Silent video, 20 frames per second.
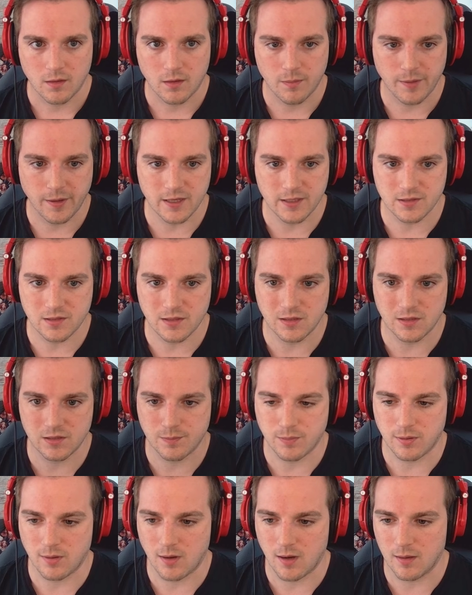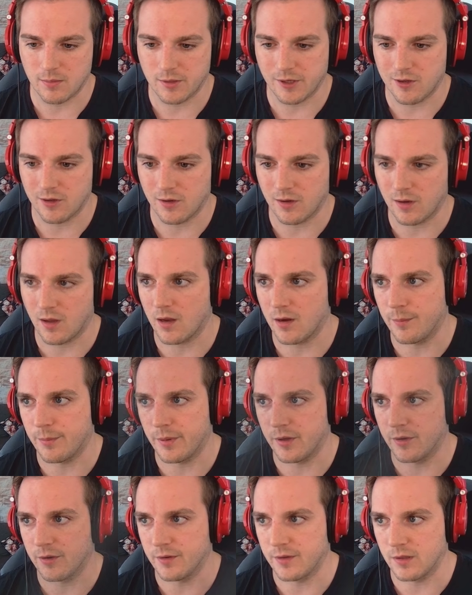Capacitors probably could have gotten a
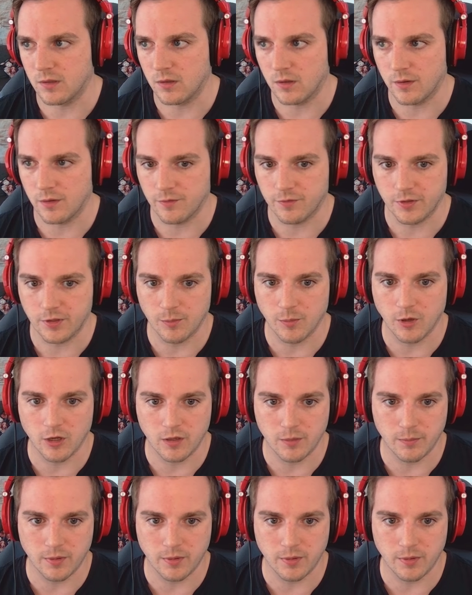better deal on the flea market,